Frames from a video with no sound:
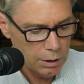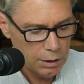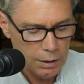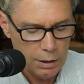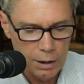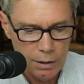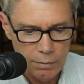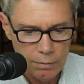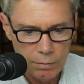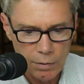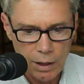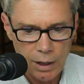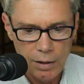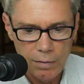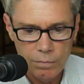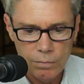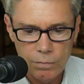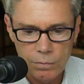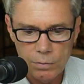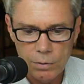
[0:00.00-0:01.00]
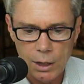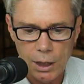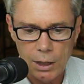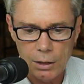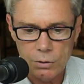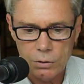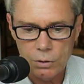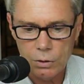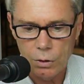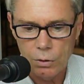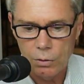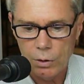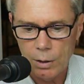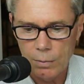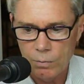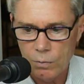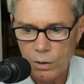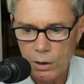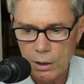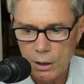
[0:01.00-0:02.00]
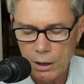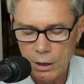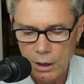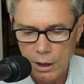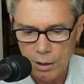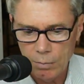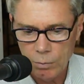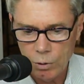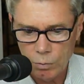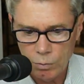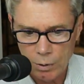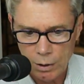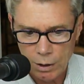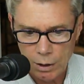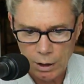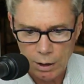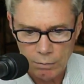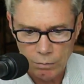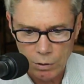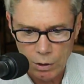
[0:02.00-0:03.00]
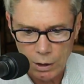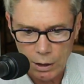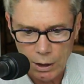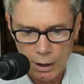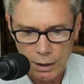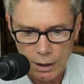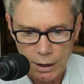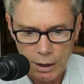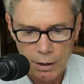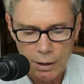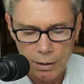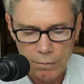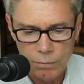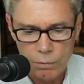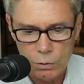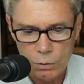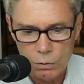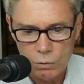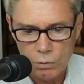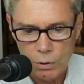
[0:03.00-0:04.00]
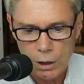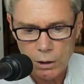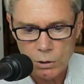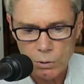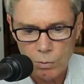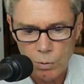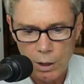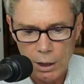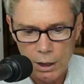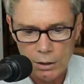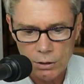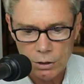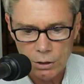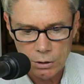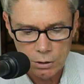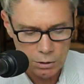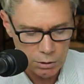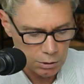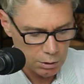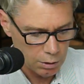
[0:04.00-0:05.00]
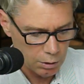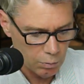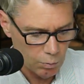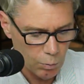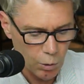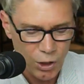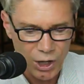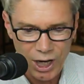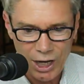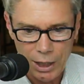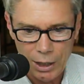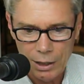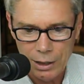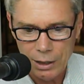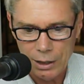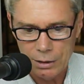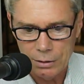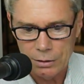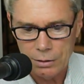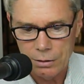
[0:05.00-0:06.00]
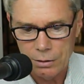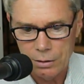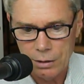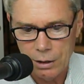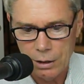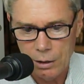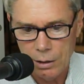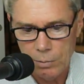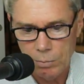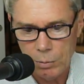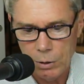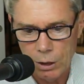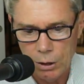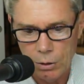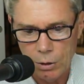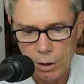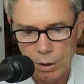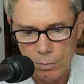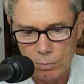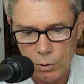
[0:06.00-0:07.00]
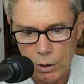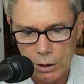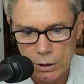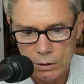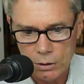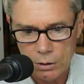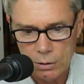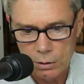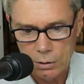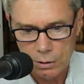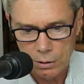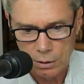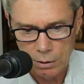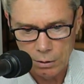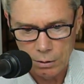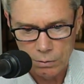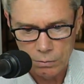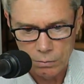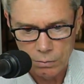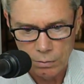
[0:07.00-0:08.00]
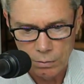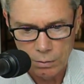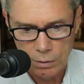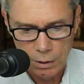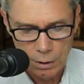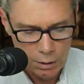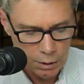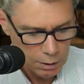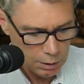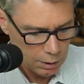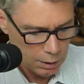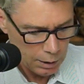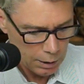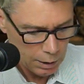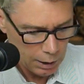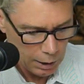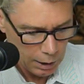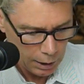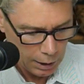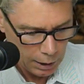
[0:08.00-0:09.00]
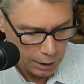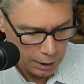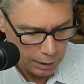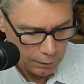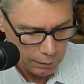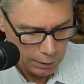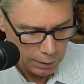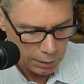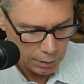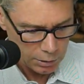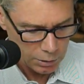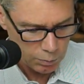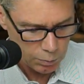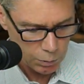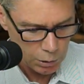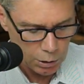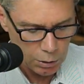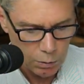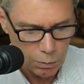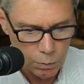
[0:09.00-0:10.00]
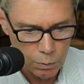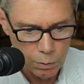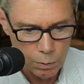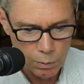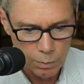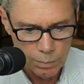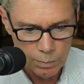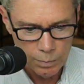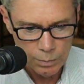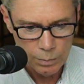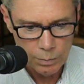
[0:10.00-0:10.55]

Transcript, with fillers: I I've gotten so I'm really enamored with it. I really like it. I think for a dress watch, this is a little more elegant than it being on a bracelet. To tell you the truth, I think it's pretty cool.